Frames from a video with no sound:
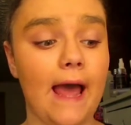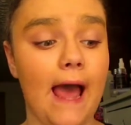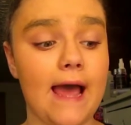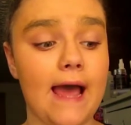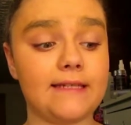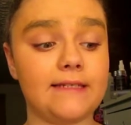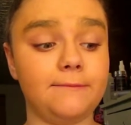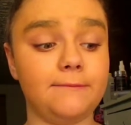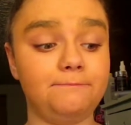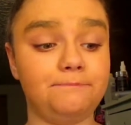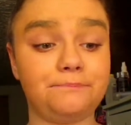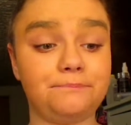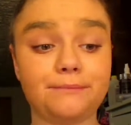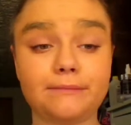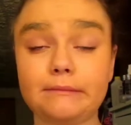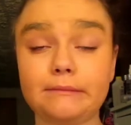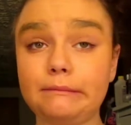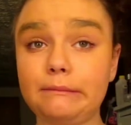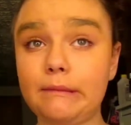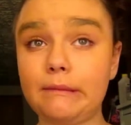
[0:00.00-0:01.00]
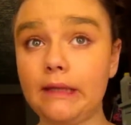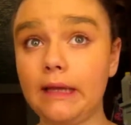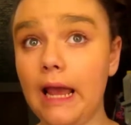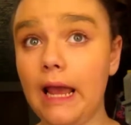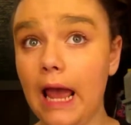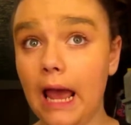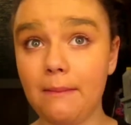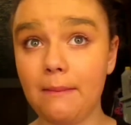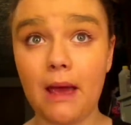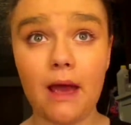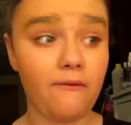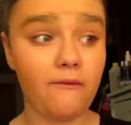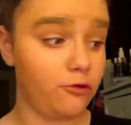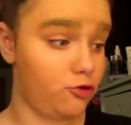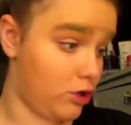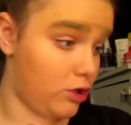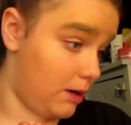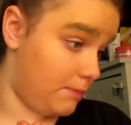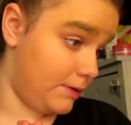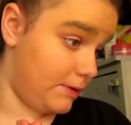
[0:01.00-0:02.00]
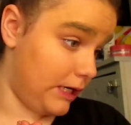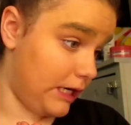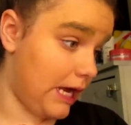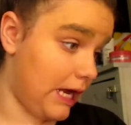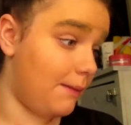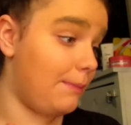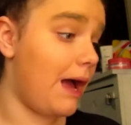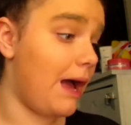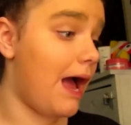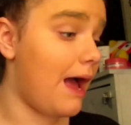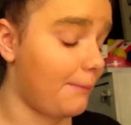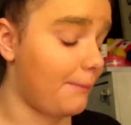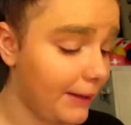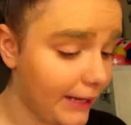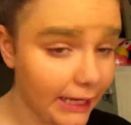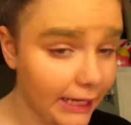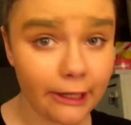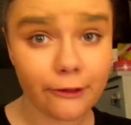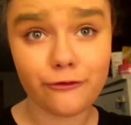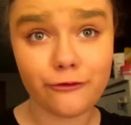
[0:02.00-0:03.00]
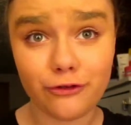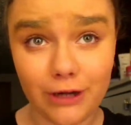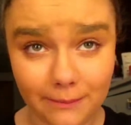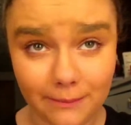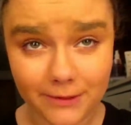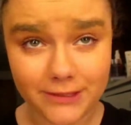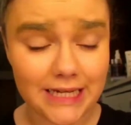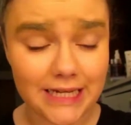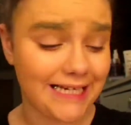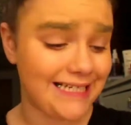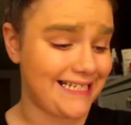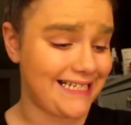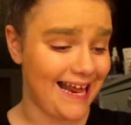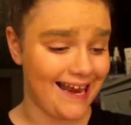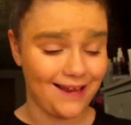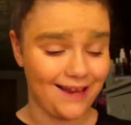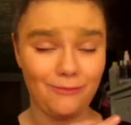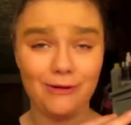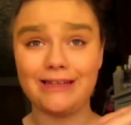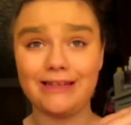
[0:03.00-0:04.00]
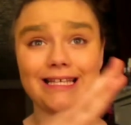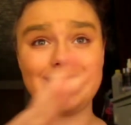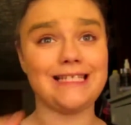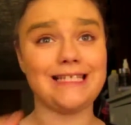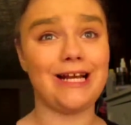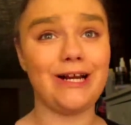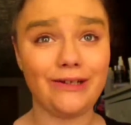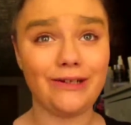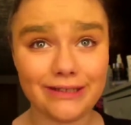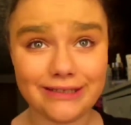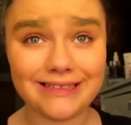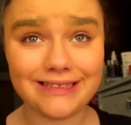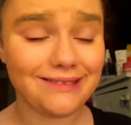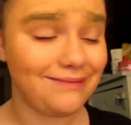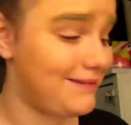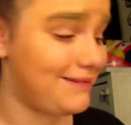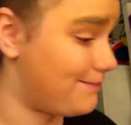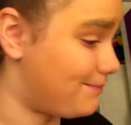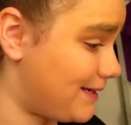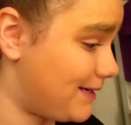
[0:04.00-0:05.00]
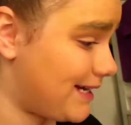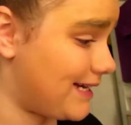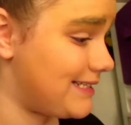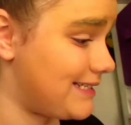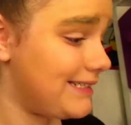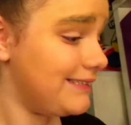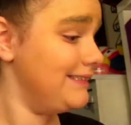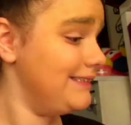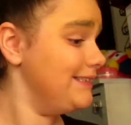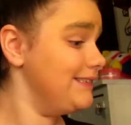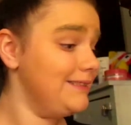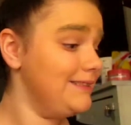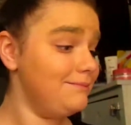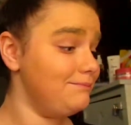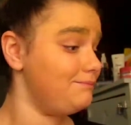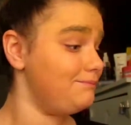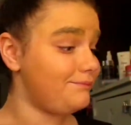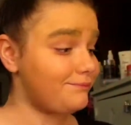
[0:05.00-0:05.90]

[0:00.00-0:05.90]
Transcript: guys, I'm having trouble. I'm having trouble understanding what this girl is doing because